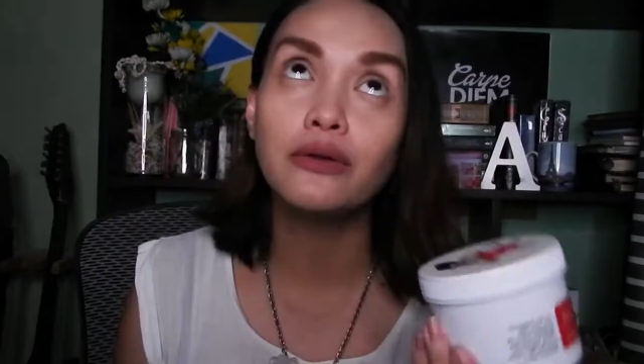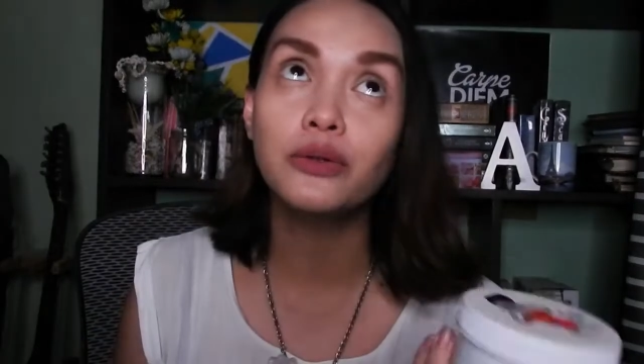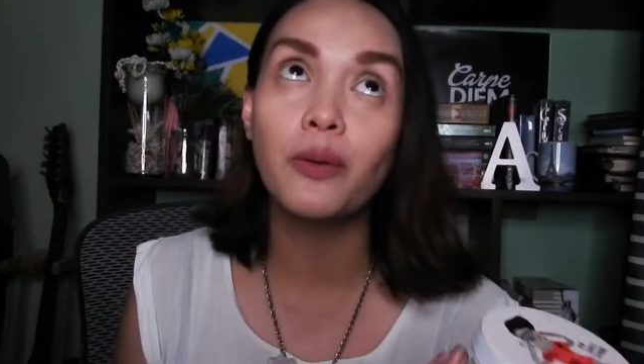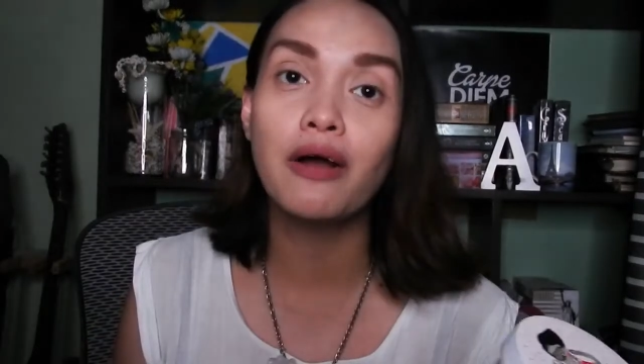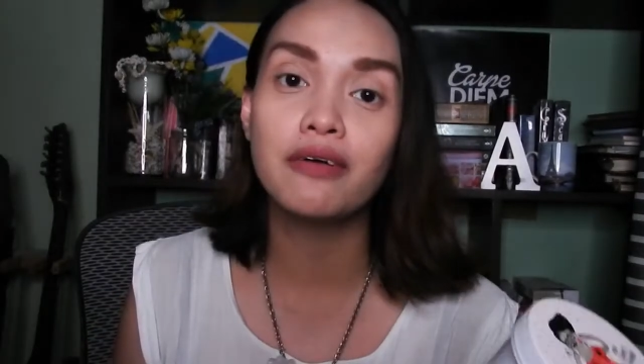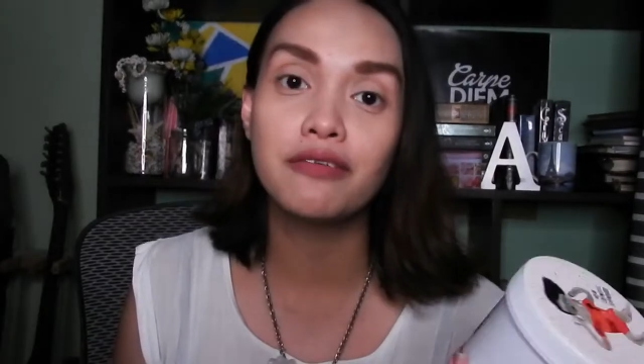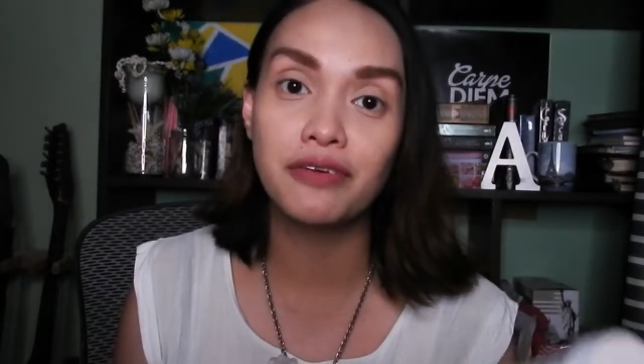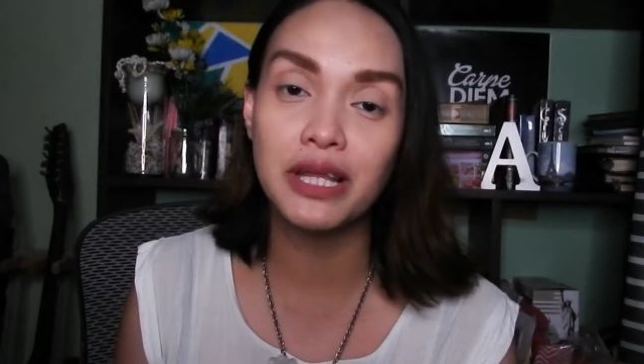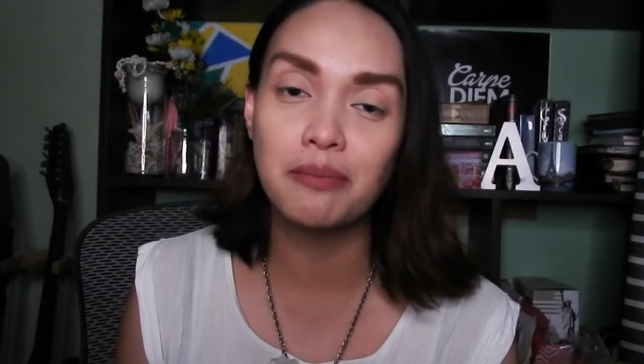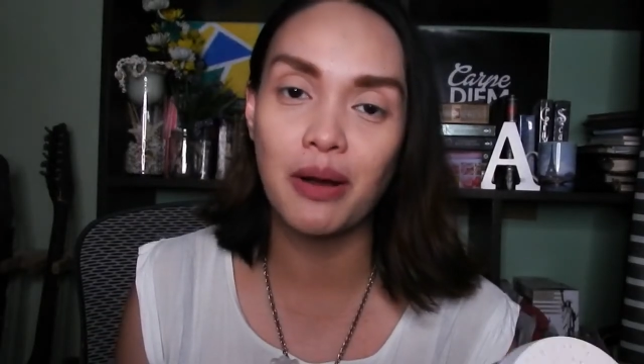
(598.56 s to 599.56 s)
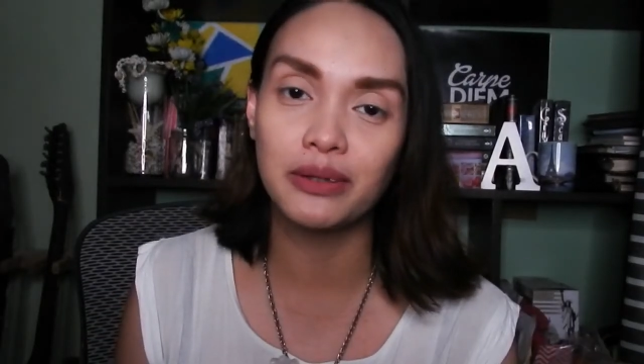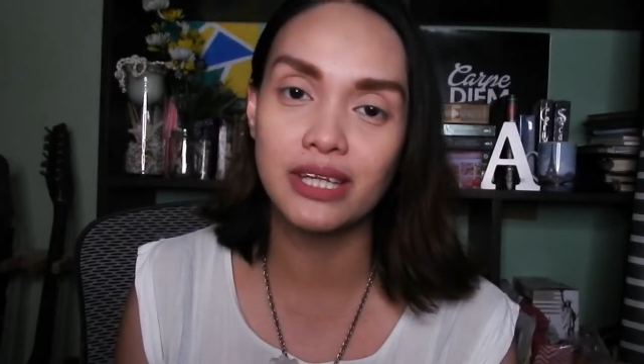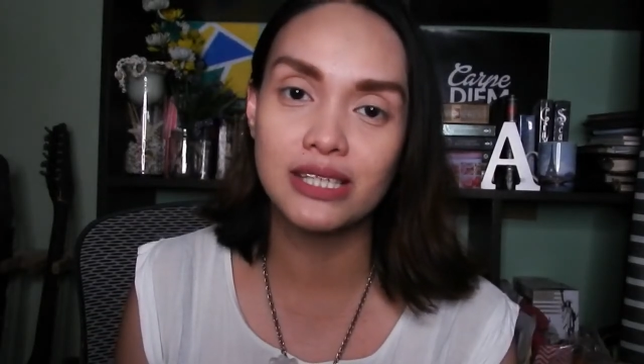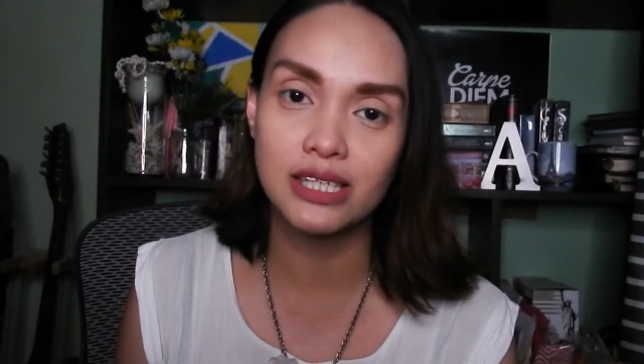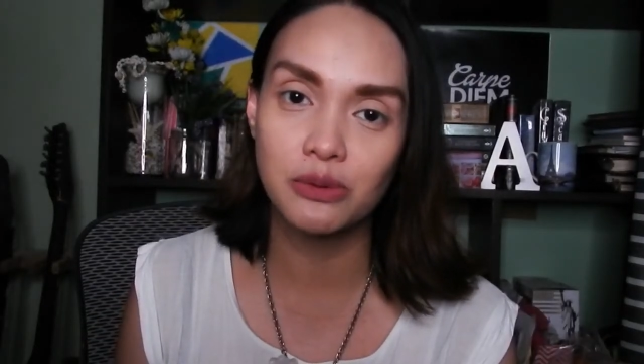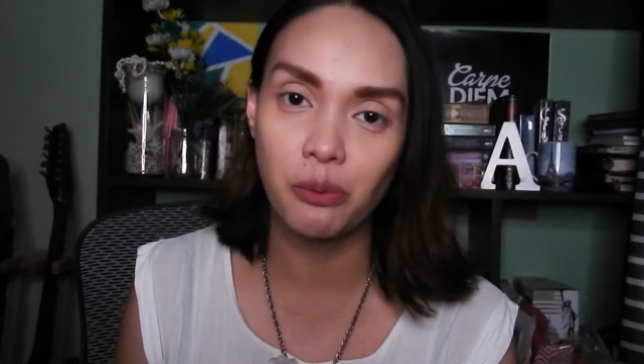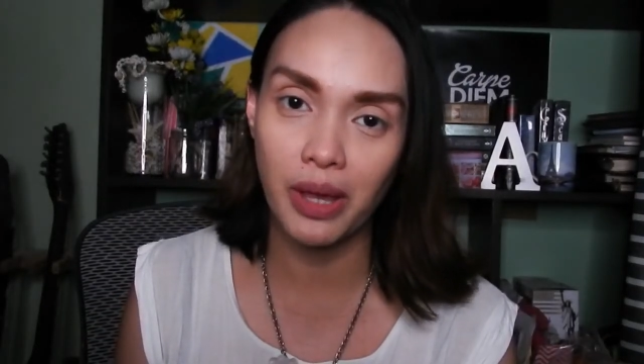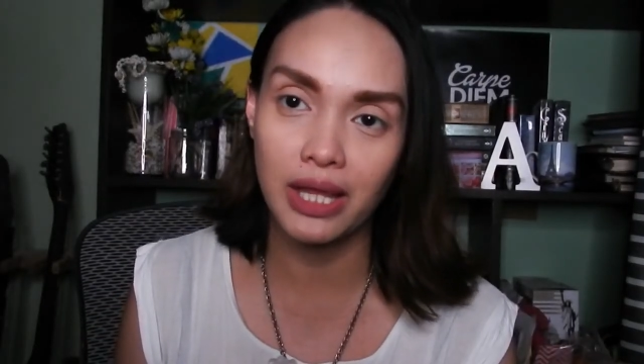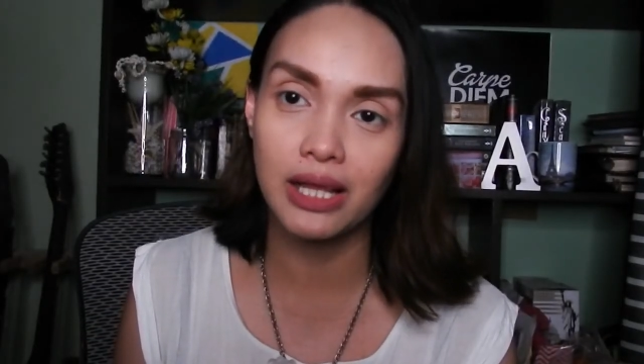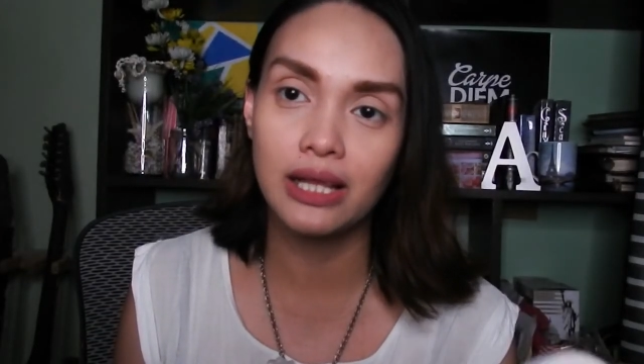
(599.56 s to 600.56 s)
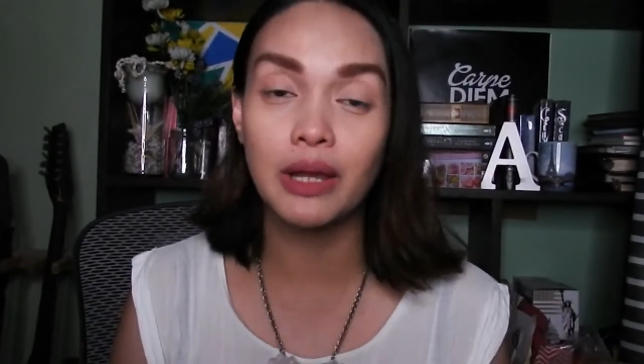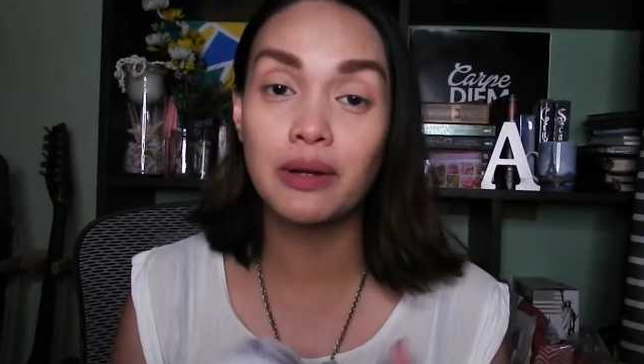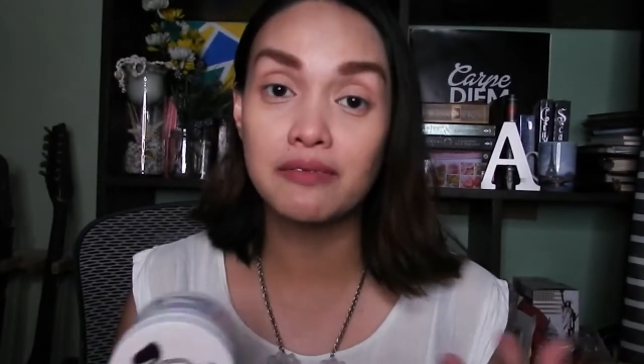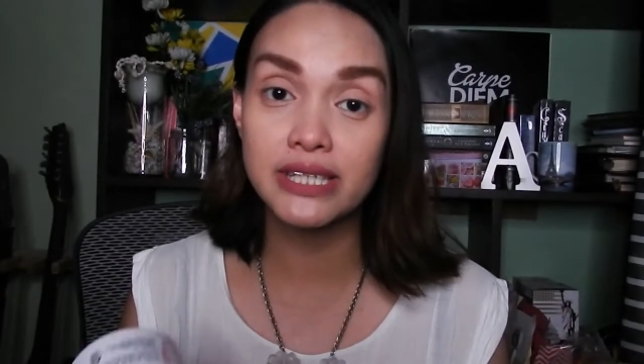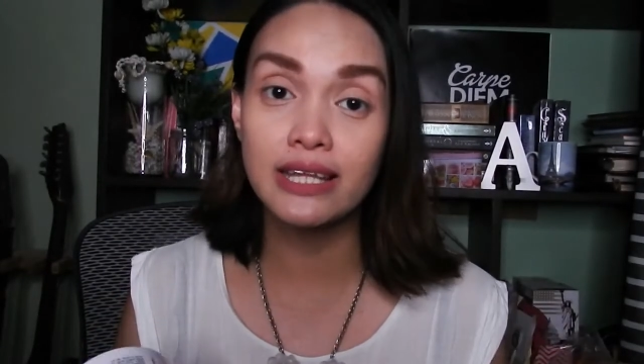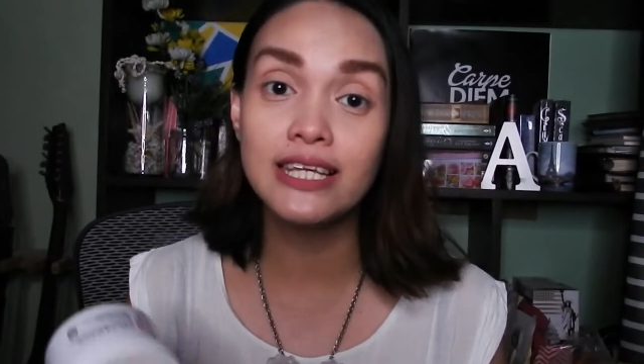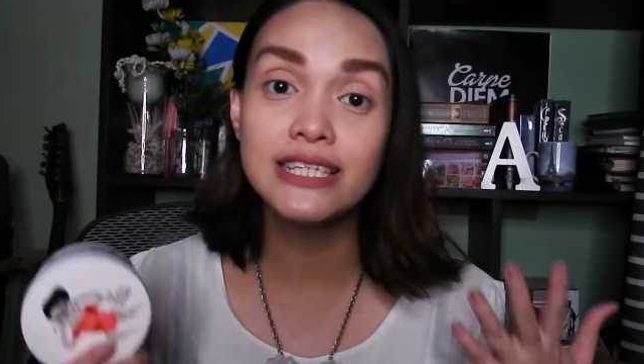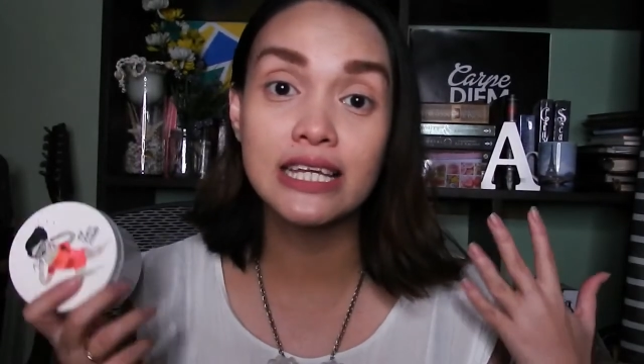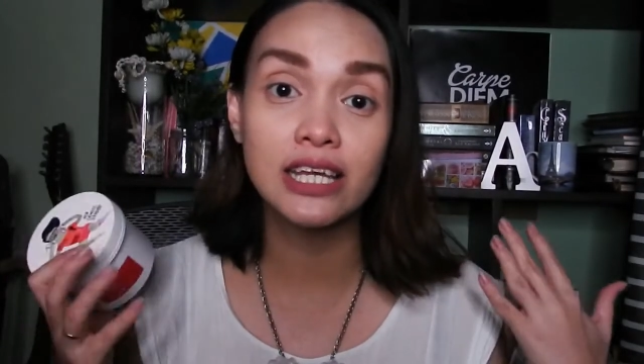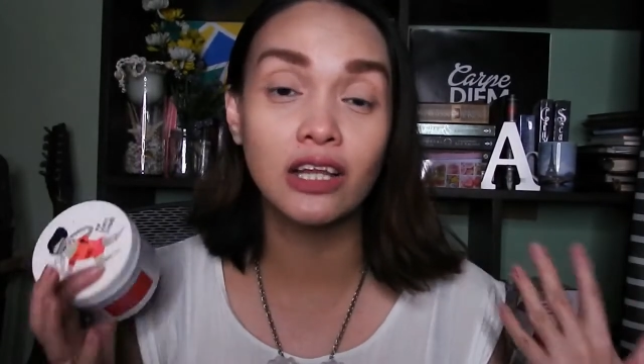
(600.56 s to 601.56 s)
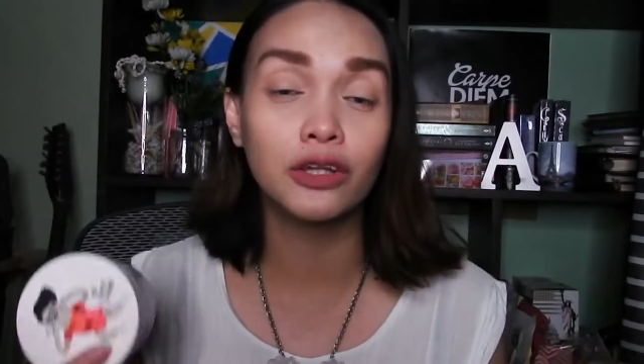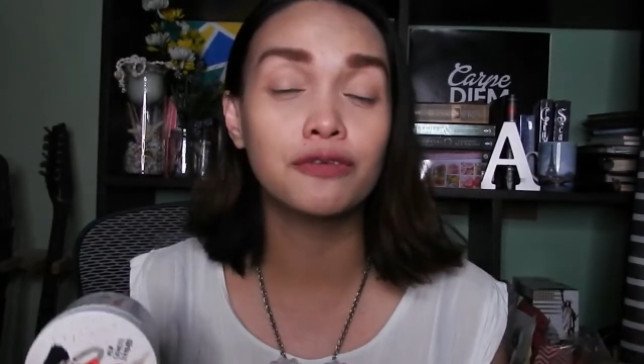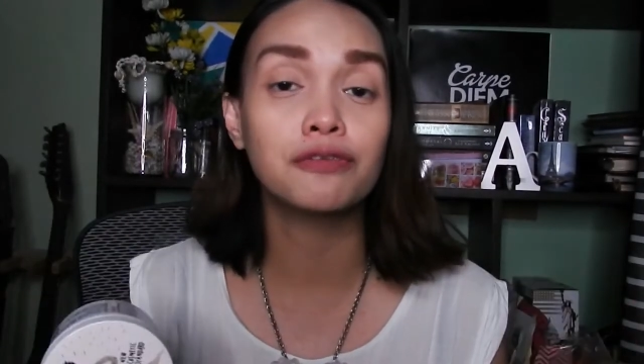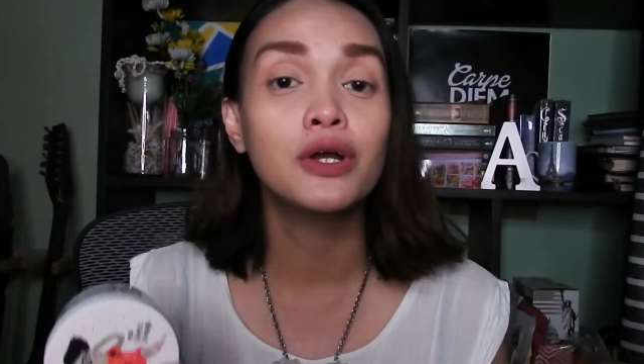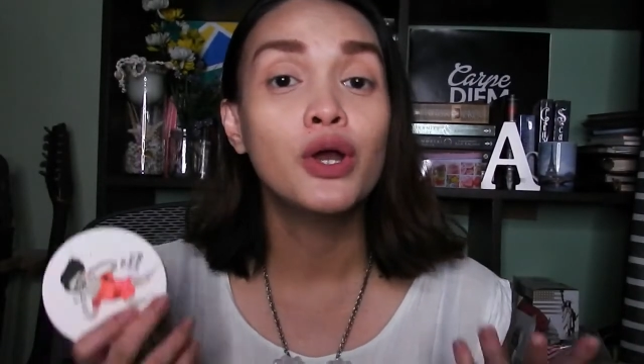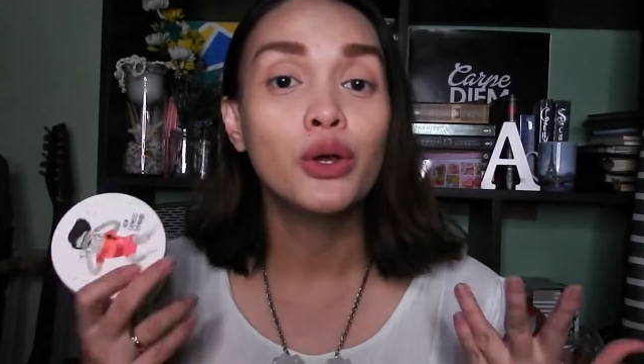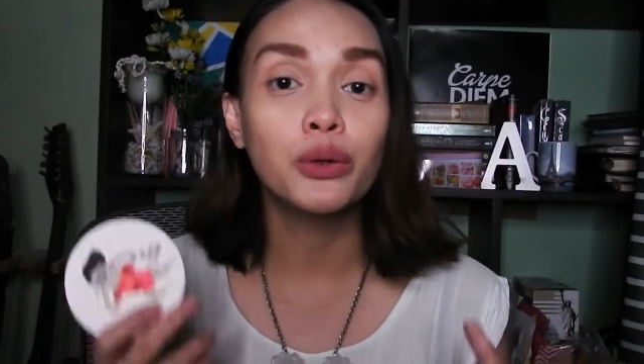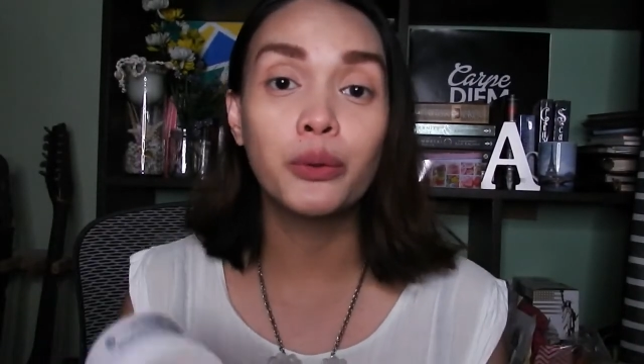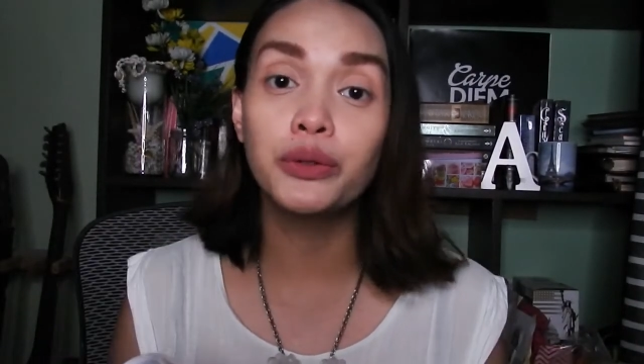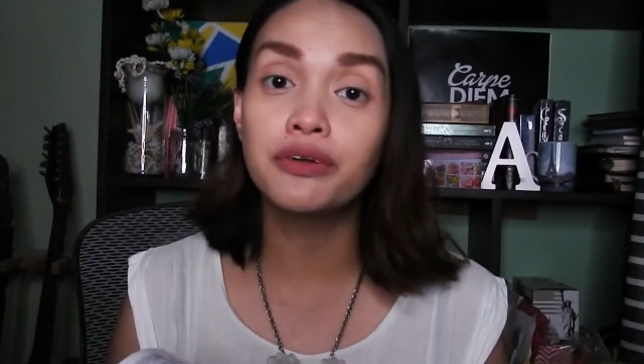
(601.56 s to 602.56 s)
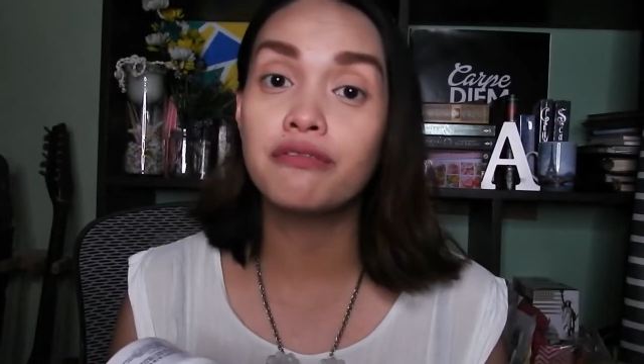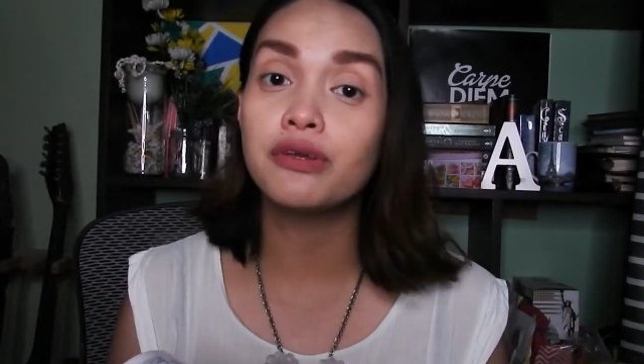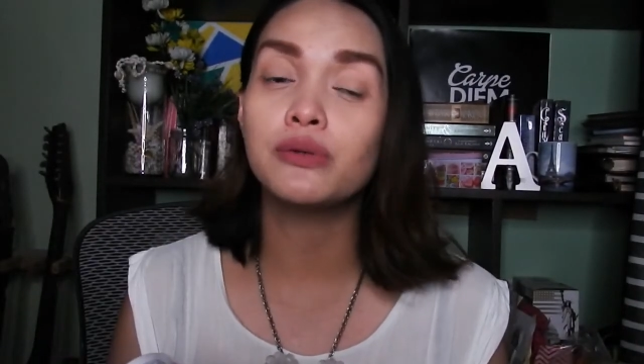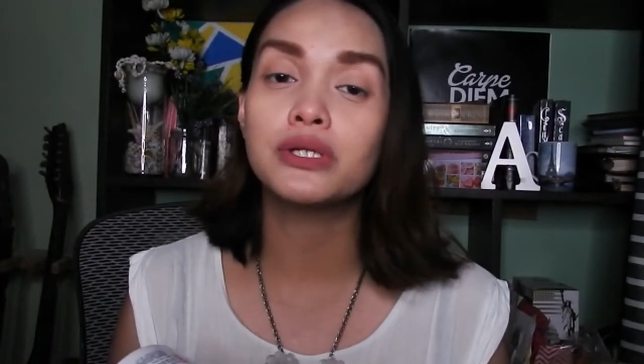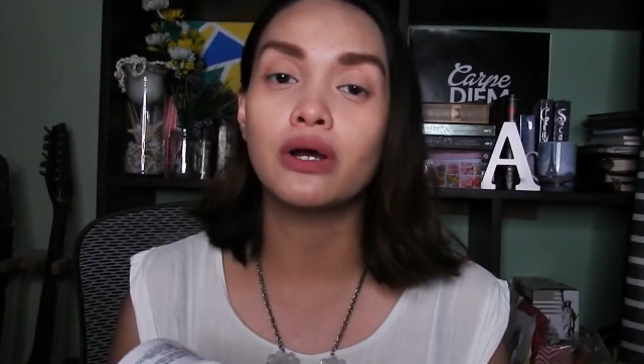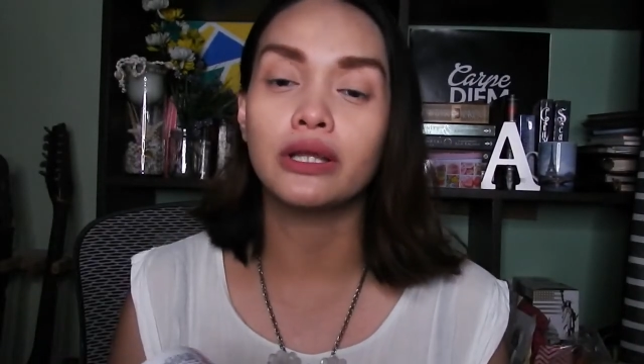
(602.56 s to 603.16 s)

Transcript: I don't know how I feel about this as well. Like what I've said, this has a lot of good reviews